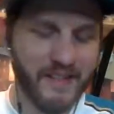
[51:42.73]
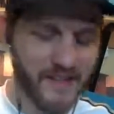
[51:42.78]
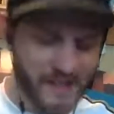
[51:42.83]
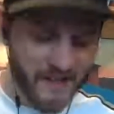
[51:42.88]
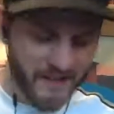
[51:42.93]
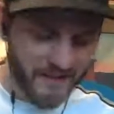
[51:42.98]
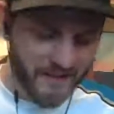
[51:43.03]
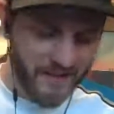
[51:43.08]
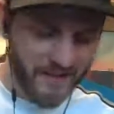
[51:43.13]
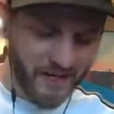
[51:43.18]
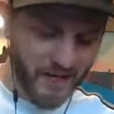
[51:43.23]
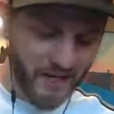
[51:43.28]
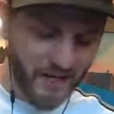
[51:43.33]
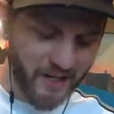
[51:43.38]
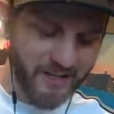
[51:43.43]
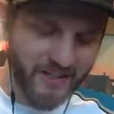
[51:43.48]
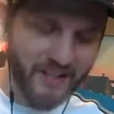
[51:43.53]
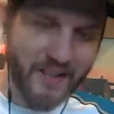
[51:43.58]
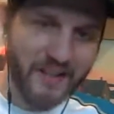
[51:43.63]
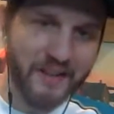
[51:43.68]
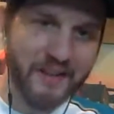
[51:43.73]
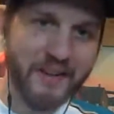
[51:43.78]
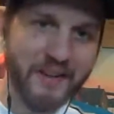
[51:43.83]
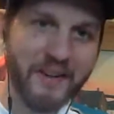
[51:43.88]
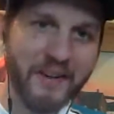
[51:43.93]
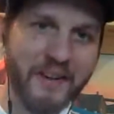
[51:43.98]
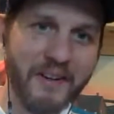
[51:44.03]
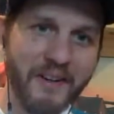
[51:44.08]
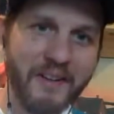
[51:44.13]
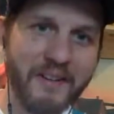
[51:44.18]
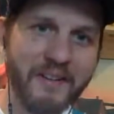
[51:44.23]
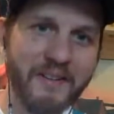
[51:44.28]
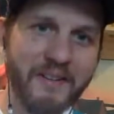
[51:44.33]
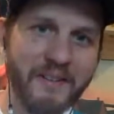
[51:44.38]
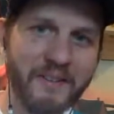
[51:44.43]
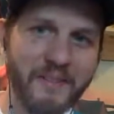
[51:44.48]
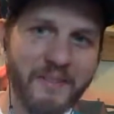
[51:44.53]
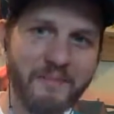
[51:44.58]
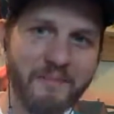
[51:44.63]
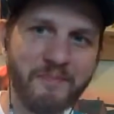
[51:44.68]
No, not at all.
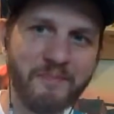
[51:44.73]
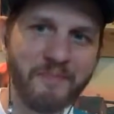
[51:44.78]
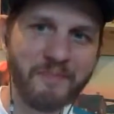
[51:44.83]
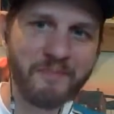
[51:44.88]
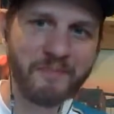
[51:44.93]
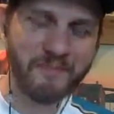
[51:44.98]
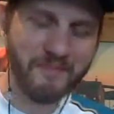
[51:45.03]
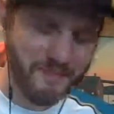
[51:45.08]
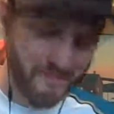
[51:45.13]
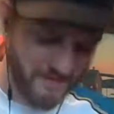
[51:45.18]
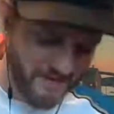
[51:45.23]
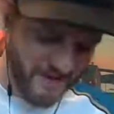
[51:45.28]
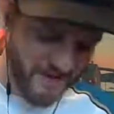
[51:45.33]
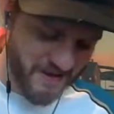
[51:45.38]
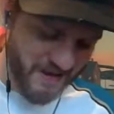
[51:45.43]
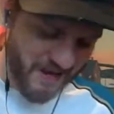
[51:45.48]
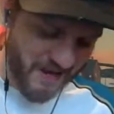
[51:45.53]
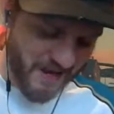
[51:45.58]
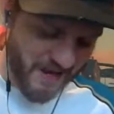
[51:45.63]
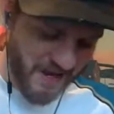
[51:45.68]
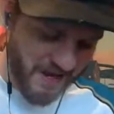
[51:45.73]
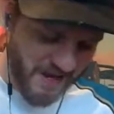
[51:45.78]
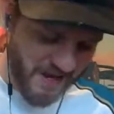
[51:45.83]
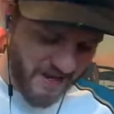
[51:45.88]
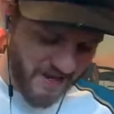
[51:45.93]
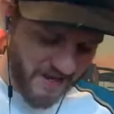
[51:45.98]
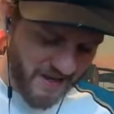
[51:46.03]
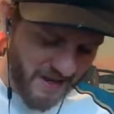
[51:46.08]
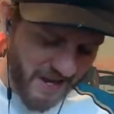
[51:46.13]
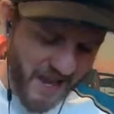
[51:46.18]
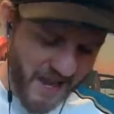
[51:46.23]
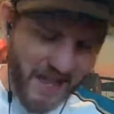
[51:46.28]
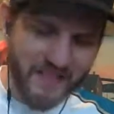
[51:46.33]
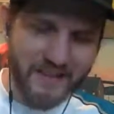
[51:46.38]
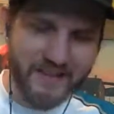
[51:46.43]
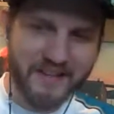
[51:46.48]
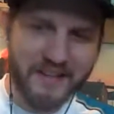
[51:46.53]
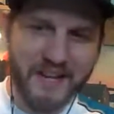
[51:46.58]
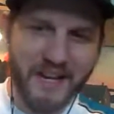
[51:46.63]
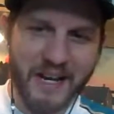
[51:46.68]
And again,
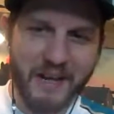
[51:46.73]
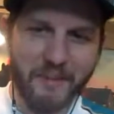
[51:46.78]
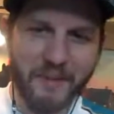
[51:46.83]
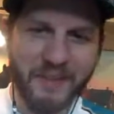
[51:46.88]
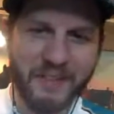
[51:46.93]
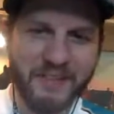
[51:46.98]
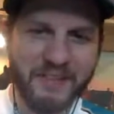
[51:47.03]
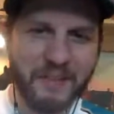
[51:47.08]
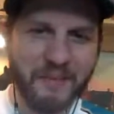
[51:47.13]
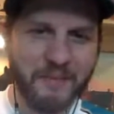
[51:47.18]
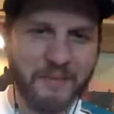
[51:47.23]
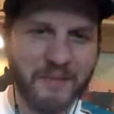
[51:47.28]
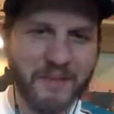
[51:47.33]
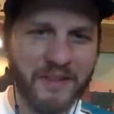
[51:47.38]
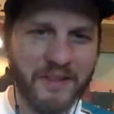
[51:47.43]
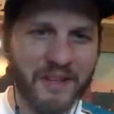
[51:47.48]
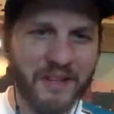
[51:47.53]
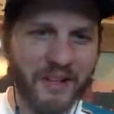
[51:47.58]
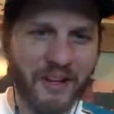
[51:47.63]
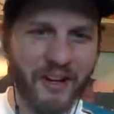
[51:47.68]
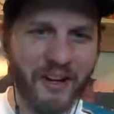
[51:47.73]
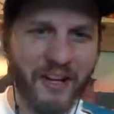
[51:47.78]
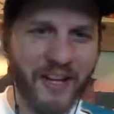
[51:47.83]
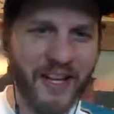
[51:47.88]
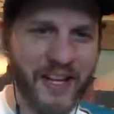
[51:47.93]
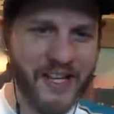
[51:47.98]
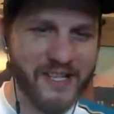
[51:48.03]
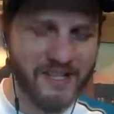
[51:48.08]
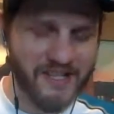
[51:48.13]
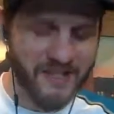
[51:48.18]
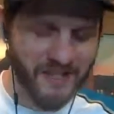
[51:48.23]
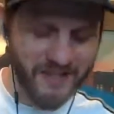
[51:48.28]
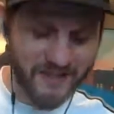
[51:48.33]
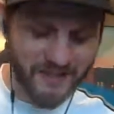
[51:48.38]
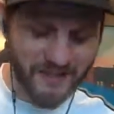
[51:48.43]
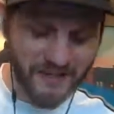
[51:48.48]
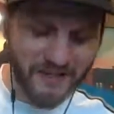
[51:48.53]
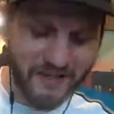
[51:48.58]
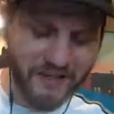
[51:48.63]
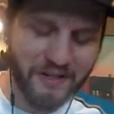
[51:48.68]
there's got to be some of the Kardashian
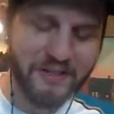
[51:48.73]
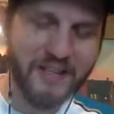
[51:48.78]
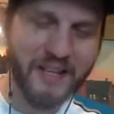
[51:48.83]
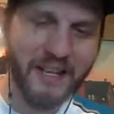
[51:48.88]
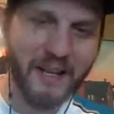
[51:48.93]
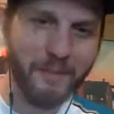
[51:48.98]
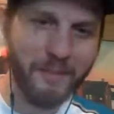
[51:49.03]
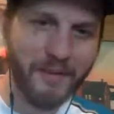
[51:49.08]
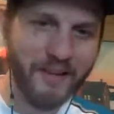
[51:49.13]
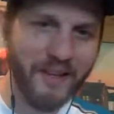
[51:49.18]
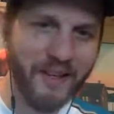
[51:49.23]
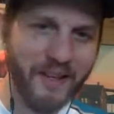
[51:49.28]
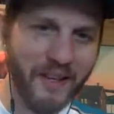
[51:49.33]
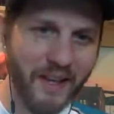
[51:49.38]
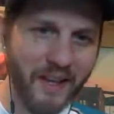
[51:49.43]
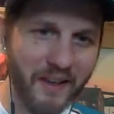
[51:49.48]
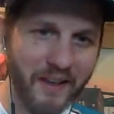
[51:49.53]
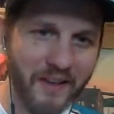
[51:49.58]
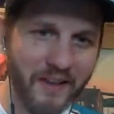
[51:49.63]
curse at play.